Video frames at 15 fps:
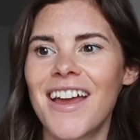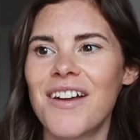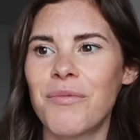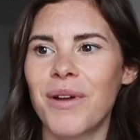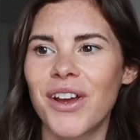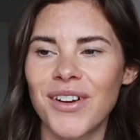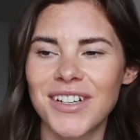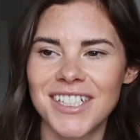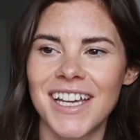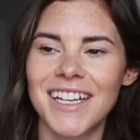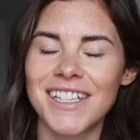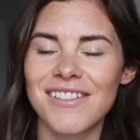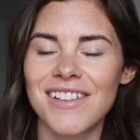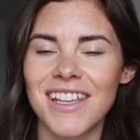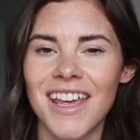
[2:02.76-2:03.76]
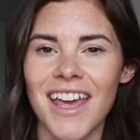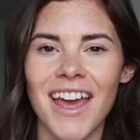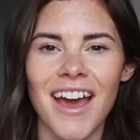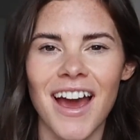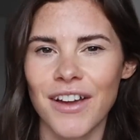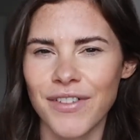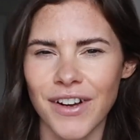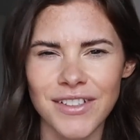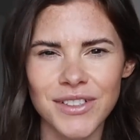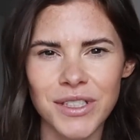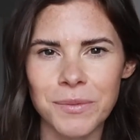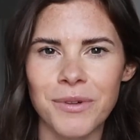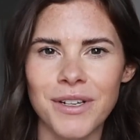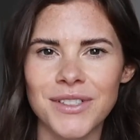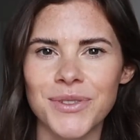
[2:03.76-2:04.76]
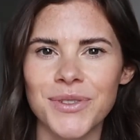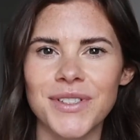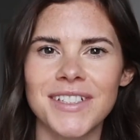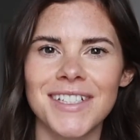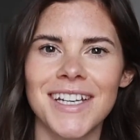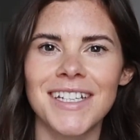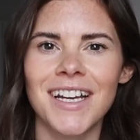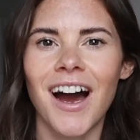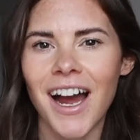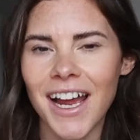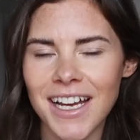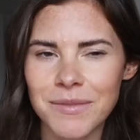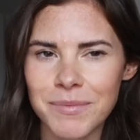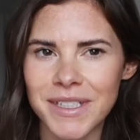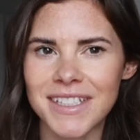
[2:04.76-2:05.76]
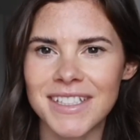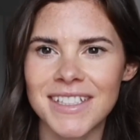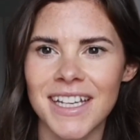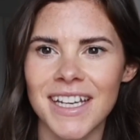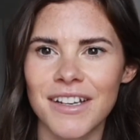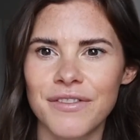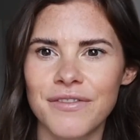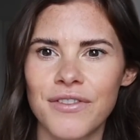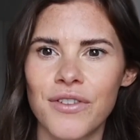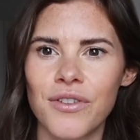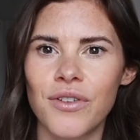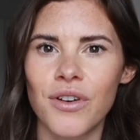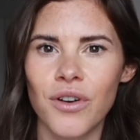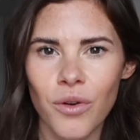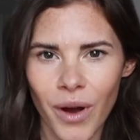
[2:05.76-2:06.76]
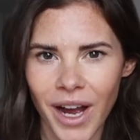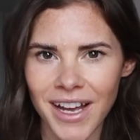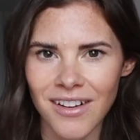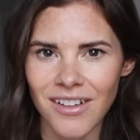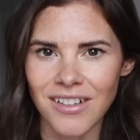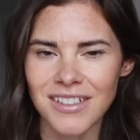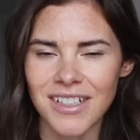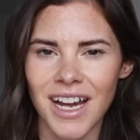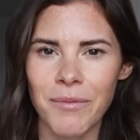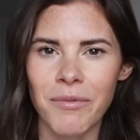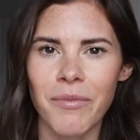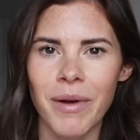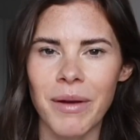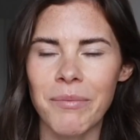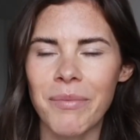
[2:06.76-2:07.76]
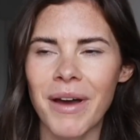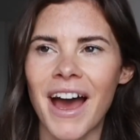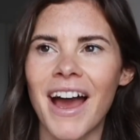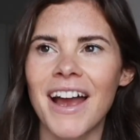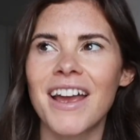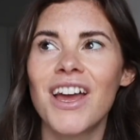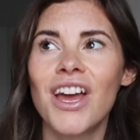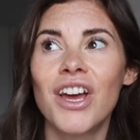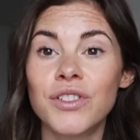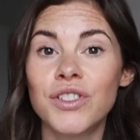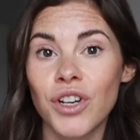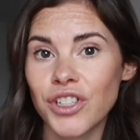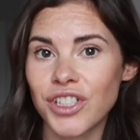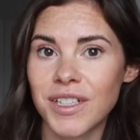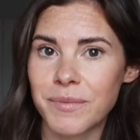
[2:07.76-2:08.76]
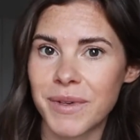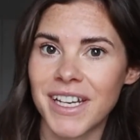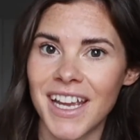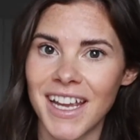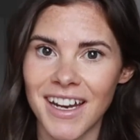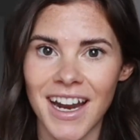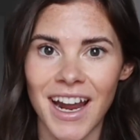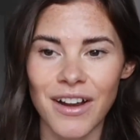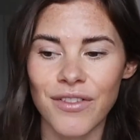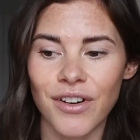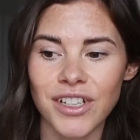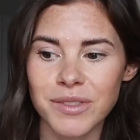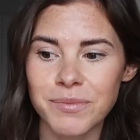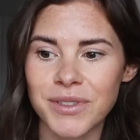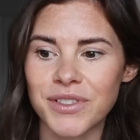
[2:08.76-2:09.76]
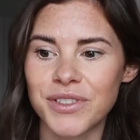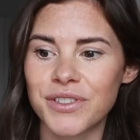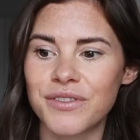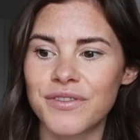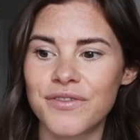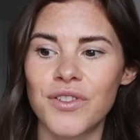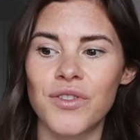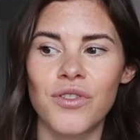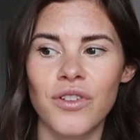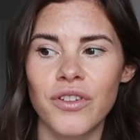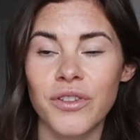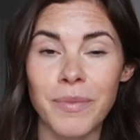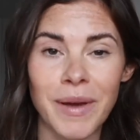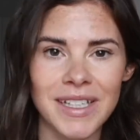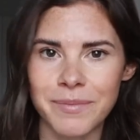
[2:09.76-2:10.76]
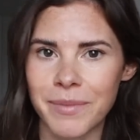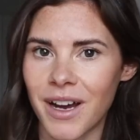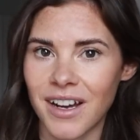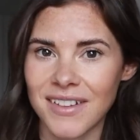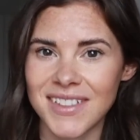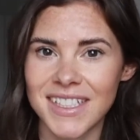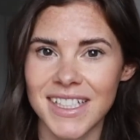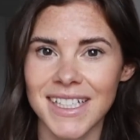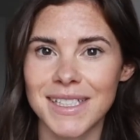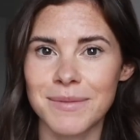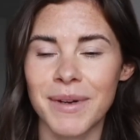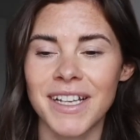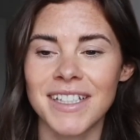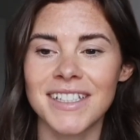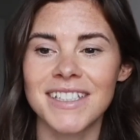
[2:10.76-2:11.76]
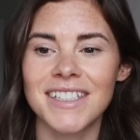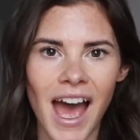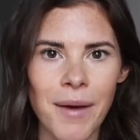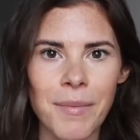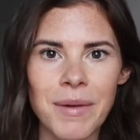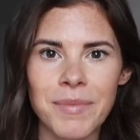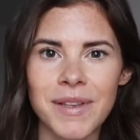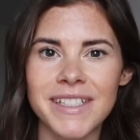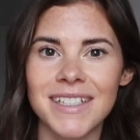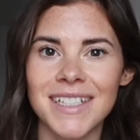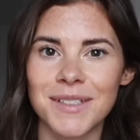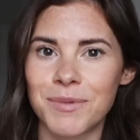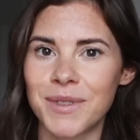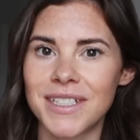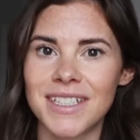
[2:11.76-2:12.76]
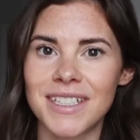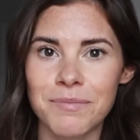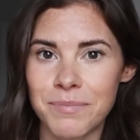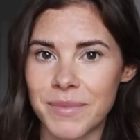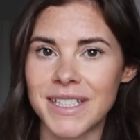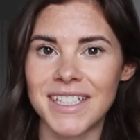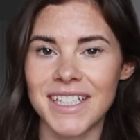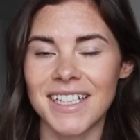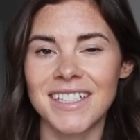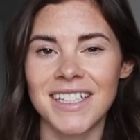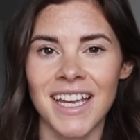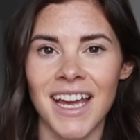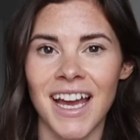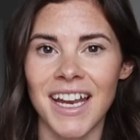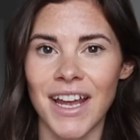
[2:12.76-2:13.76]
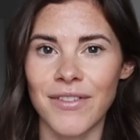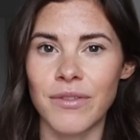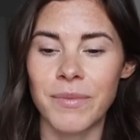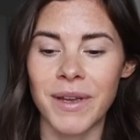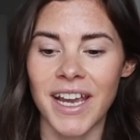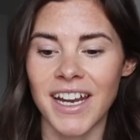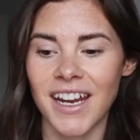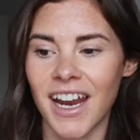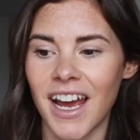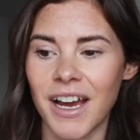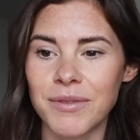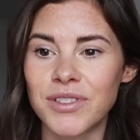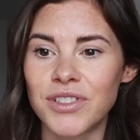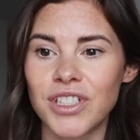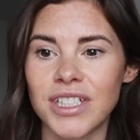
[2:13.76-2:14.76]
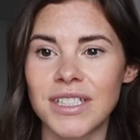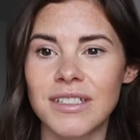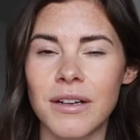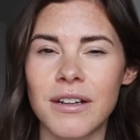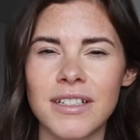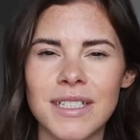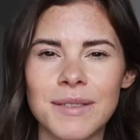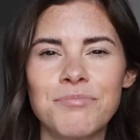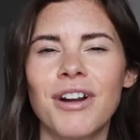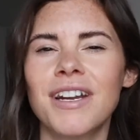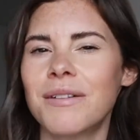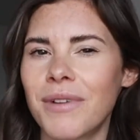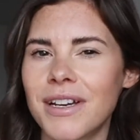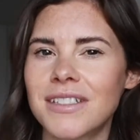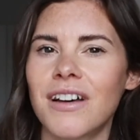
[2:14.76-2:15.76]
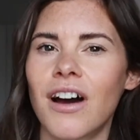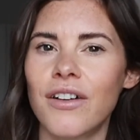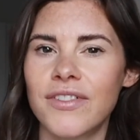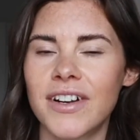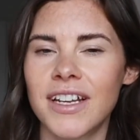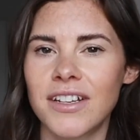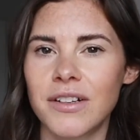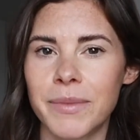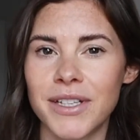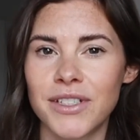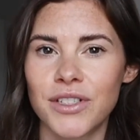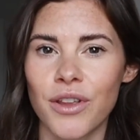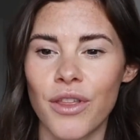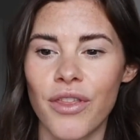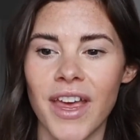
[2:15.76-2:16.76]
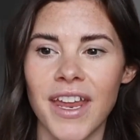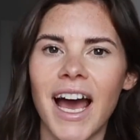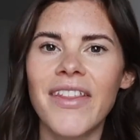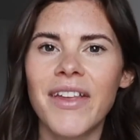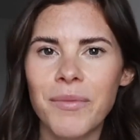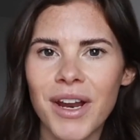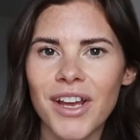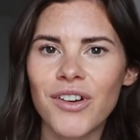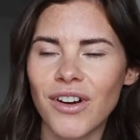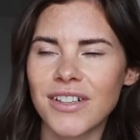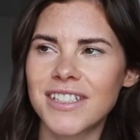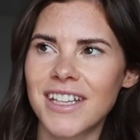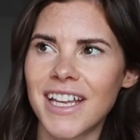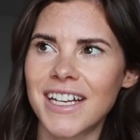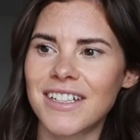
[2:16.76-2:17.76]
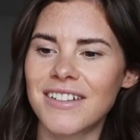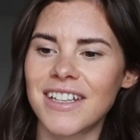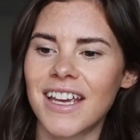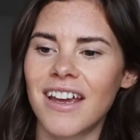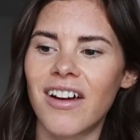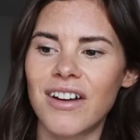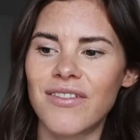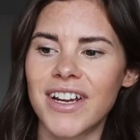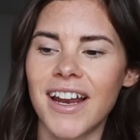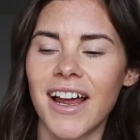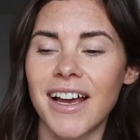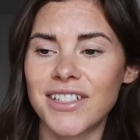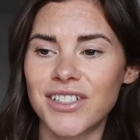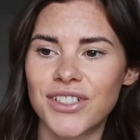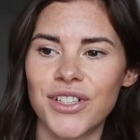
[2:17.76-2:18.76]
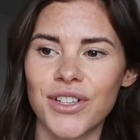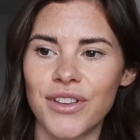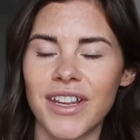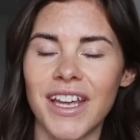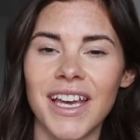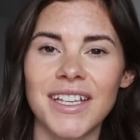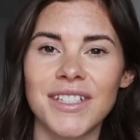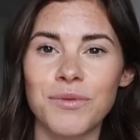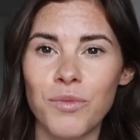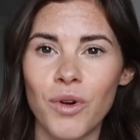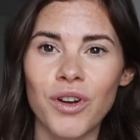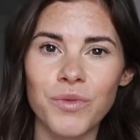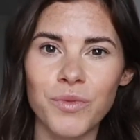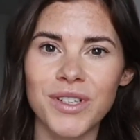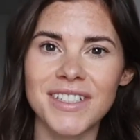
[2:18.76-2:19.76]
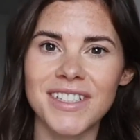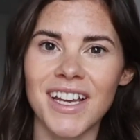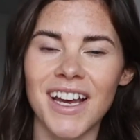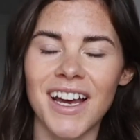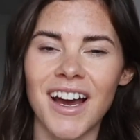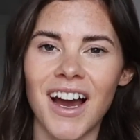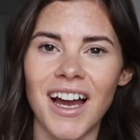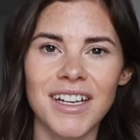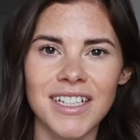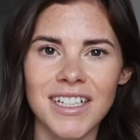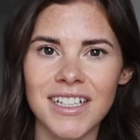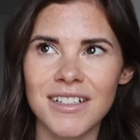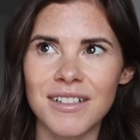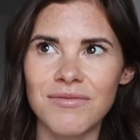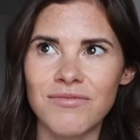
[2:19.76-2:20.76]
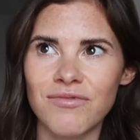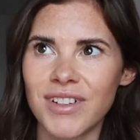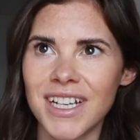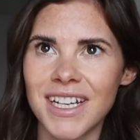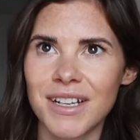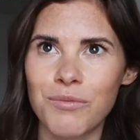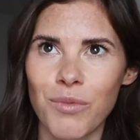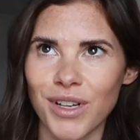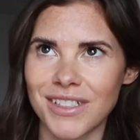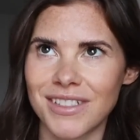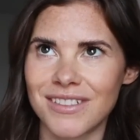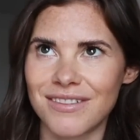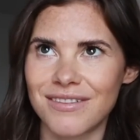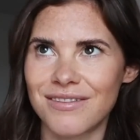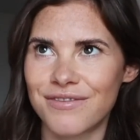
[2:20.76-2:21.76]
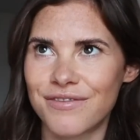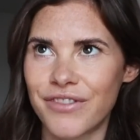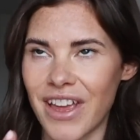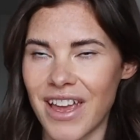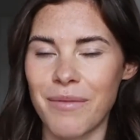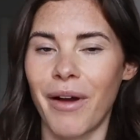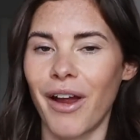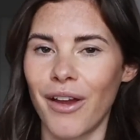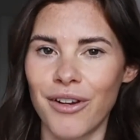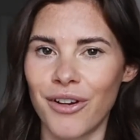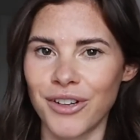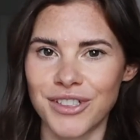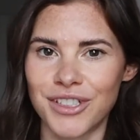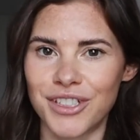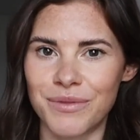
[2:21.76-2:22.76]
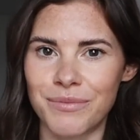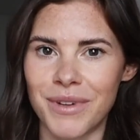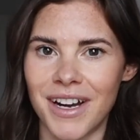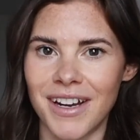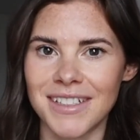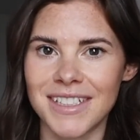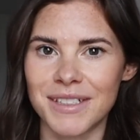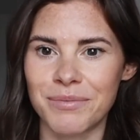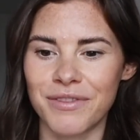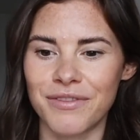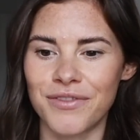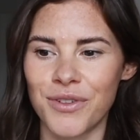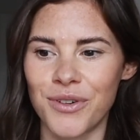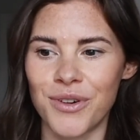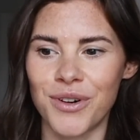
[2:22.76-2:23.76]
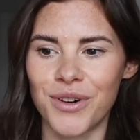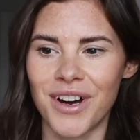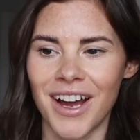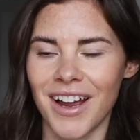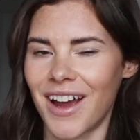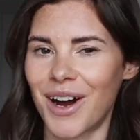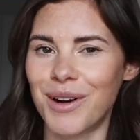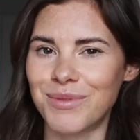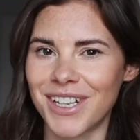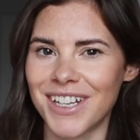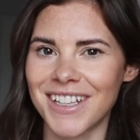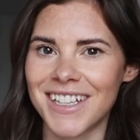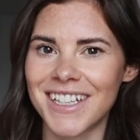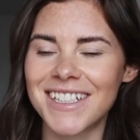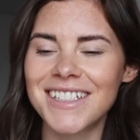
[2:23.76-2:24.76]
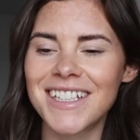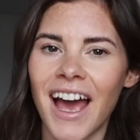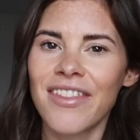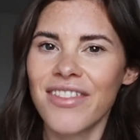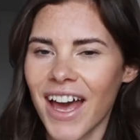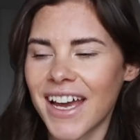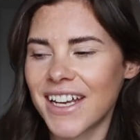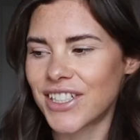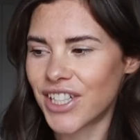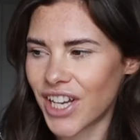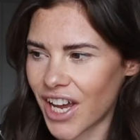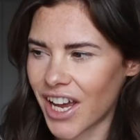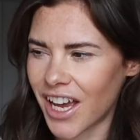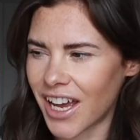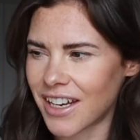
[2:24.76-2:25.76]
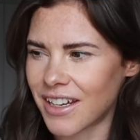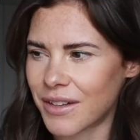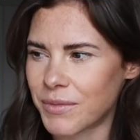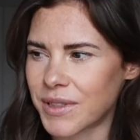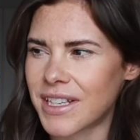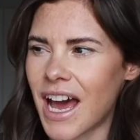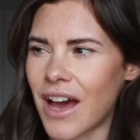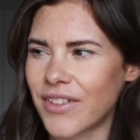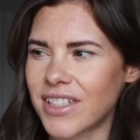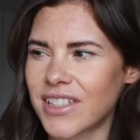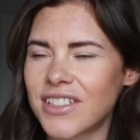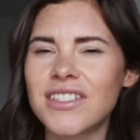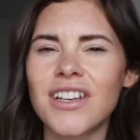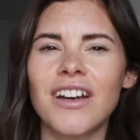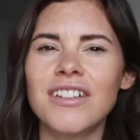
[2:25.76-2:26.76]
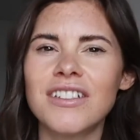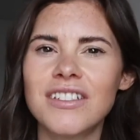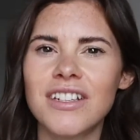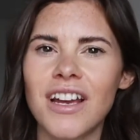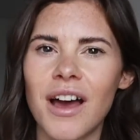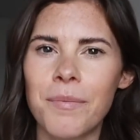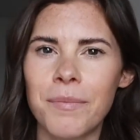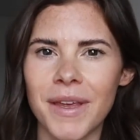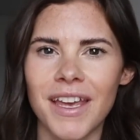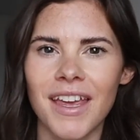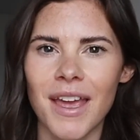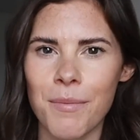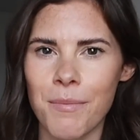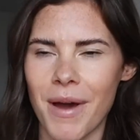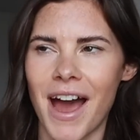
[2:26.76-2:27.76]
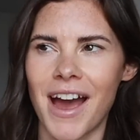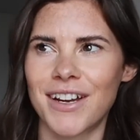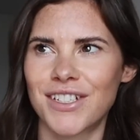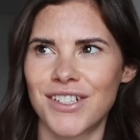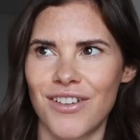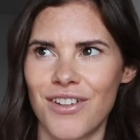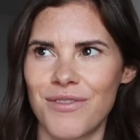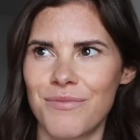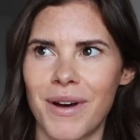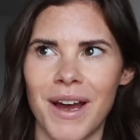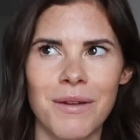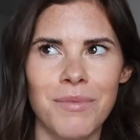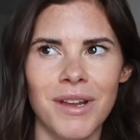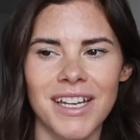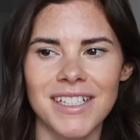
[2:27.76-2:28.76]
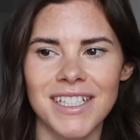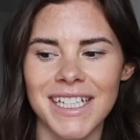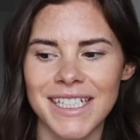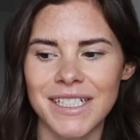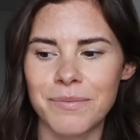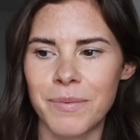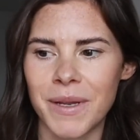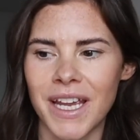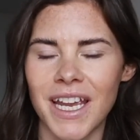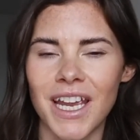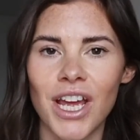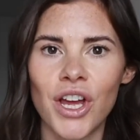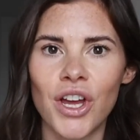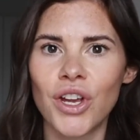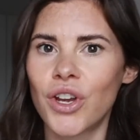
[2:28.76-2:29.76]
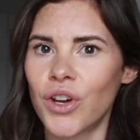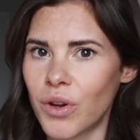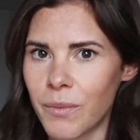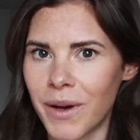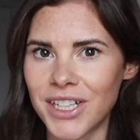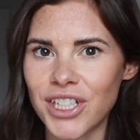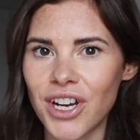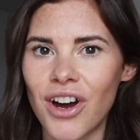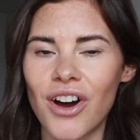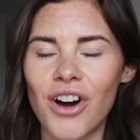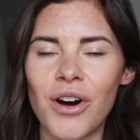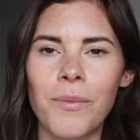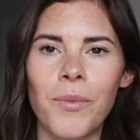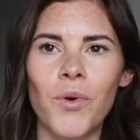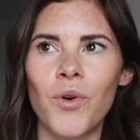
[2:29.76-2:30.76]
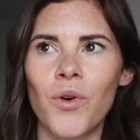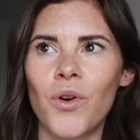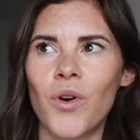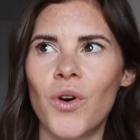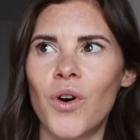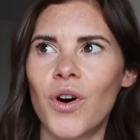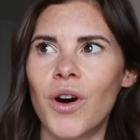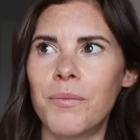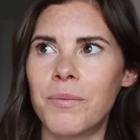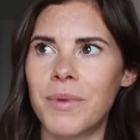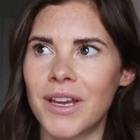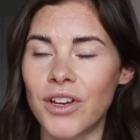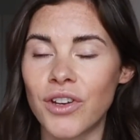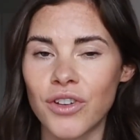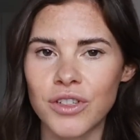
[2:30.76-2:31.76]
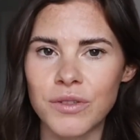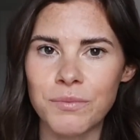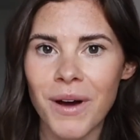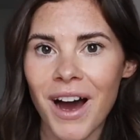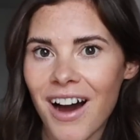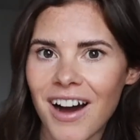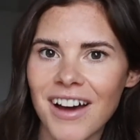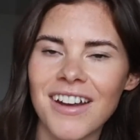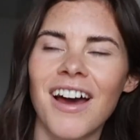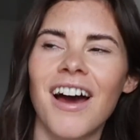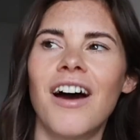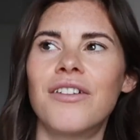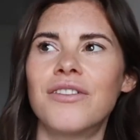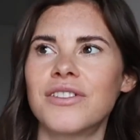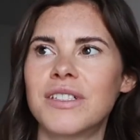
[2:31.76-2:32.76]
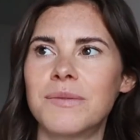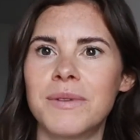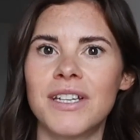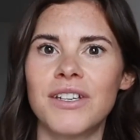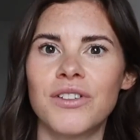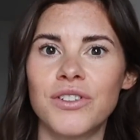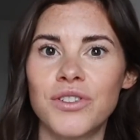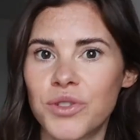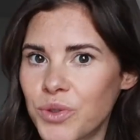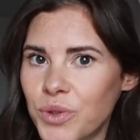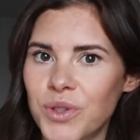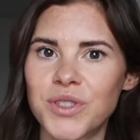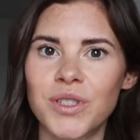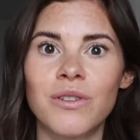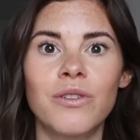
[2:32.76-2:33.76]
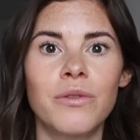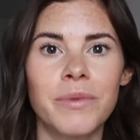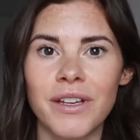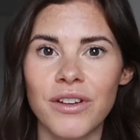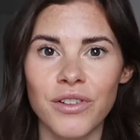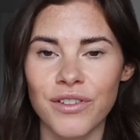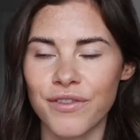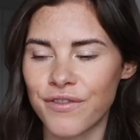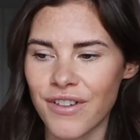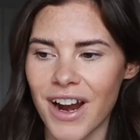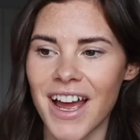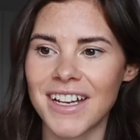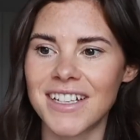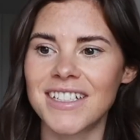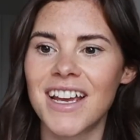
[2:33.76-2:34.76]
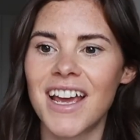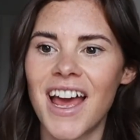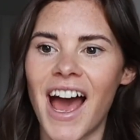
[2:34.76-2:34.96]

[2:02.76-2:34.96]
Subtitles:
When I got to the end of the year, I felt super exhausted. I had been sick for quite a long time with my back. Josh had been in and out of hospital for the best part of 6 months, and my business was the busiest it had ever been, and I was just spreading myself a little bit too thin. And then when I got to the end of the year, I realised two things. One was that I really wasn't fitting my own oxygen mask before I helped others, and that in turn was having such a big impact on my ability to be good at my job, or be a good partner, or to be a good daughter, or be a good friend.